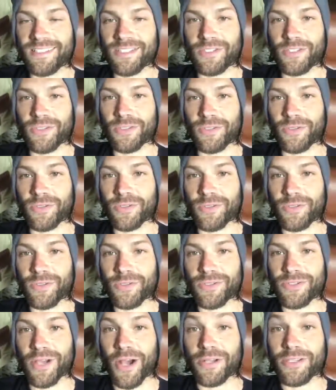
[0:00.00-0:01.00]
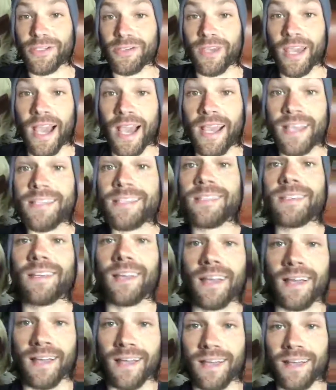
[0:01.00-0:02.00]
to talk to you guys.
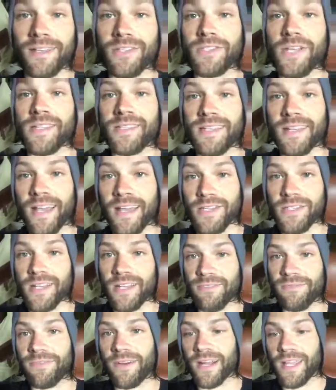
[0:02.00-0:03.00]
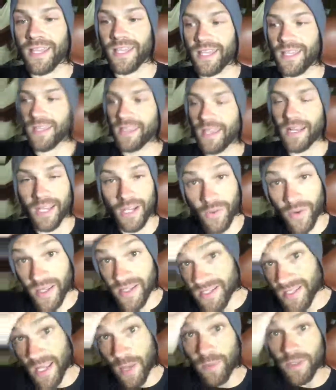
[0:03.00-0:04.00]
Jensen and I just had a funny, kind of
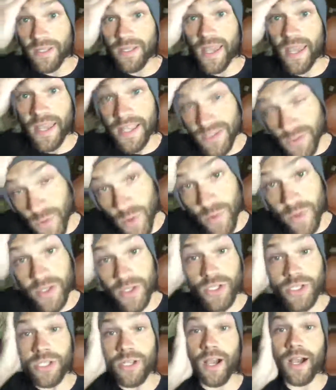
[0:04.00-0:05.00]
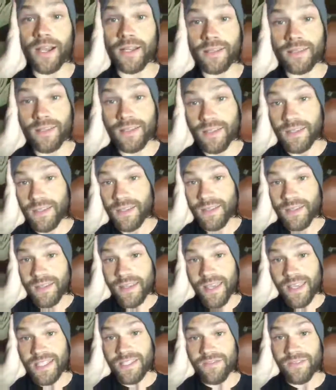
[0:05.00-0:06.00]
crazy couple of days. We went and shot
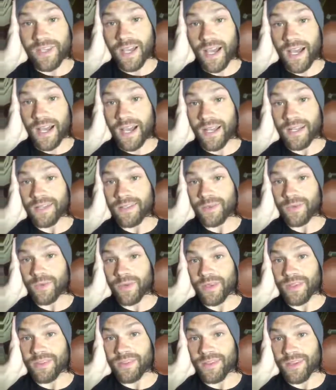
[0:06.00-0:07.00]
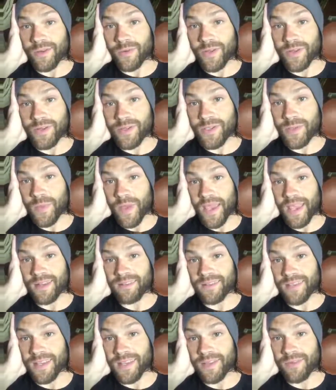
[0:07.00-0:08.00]
Kings of Con with Richard
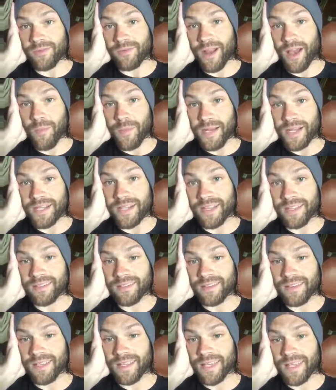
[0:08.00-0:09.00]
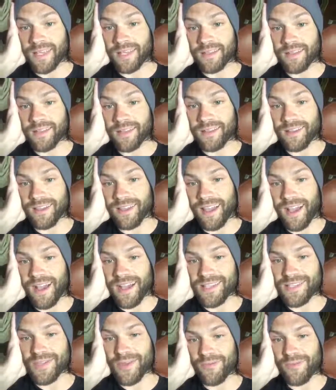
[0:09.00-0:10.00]
Speight and Rob Benedict. And
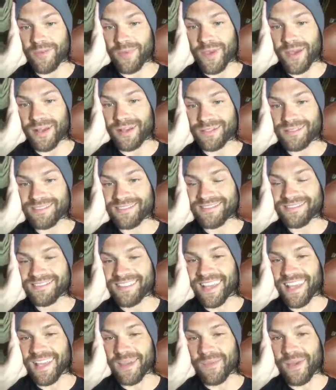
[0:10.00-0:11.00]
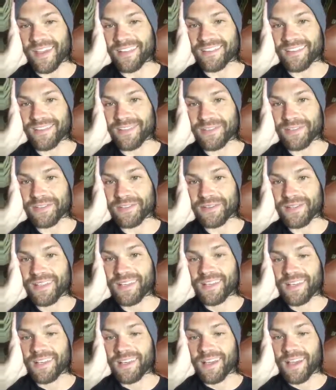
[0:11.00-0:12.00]
hi Sophie Bell. Hey, back to you.
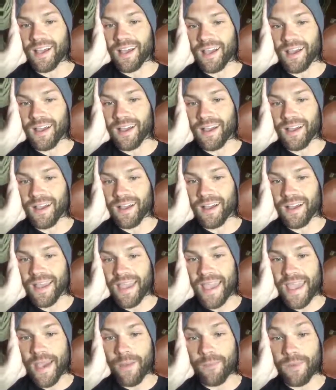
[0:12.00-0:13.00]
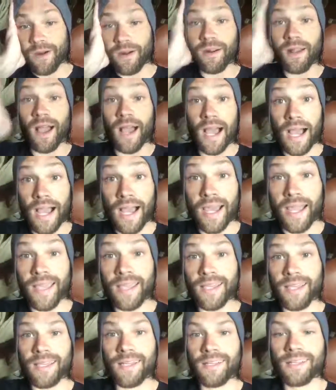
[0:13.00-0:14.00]
Amber, hi.